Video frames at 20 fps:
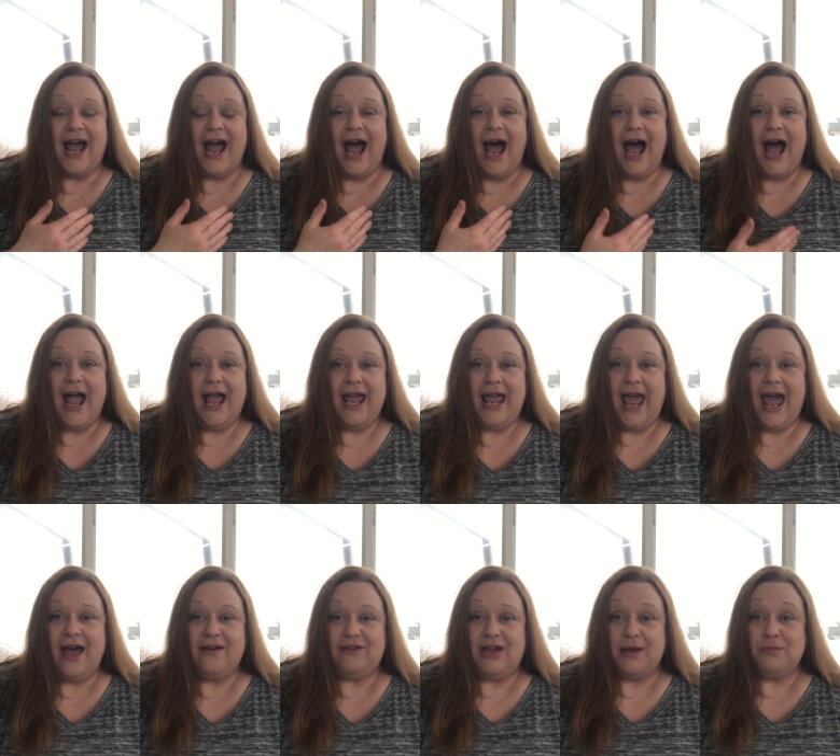I
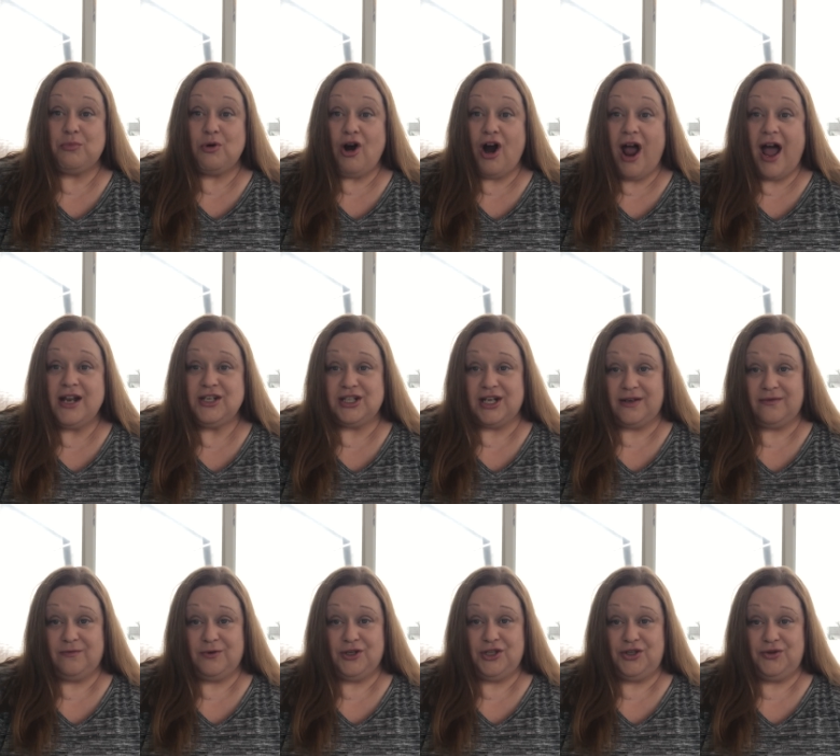have a
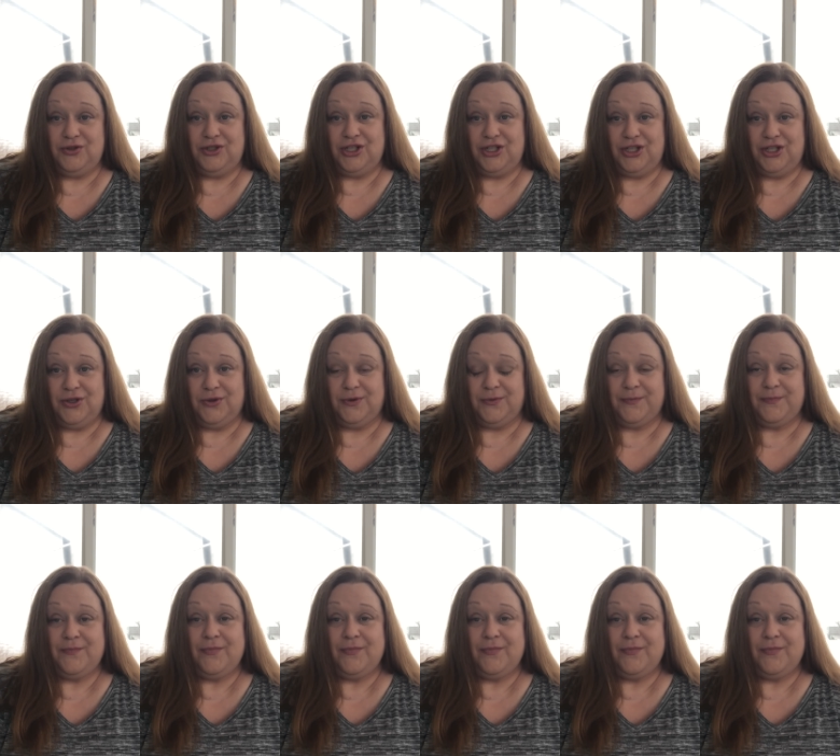project for you to do.